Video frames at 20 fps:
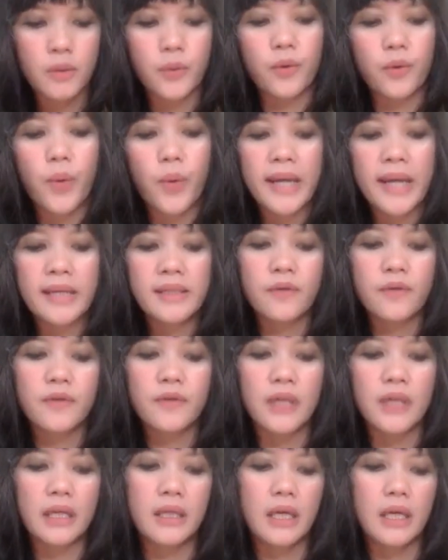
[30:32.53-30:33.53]
or ways of
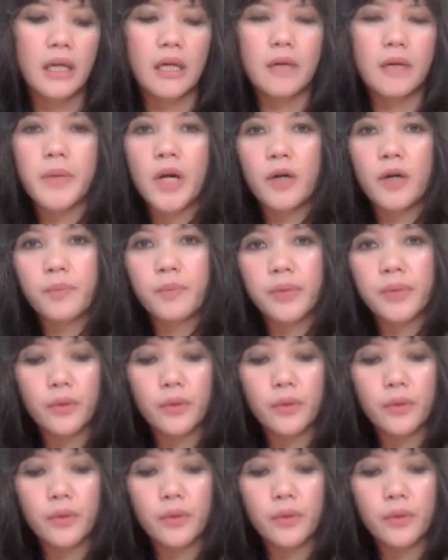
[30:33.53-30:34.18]
thinking about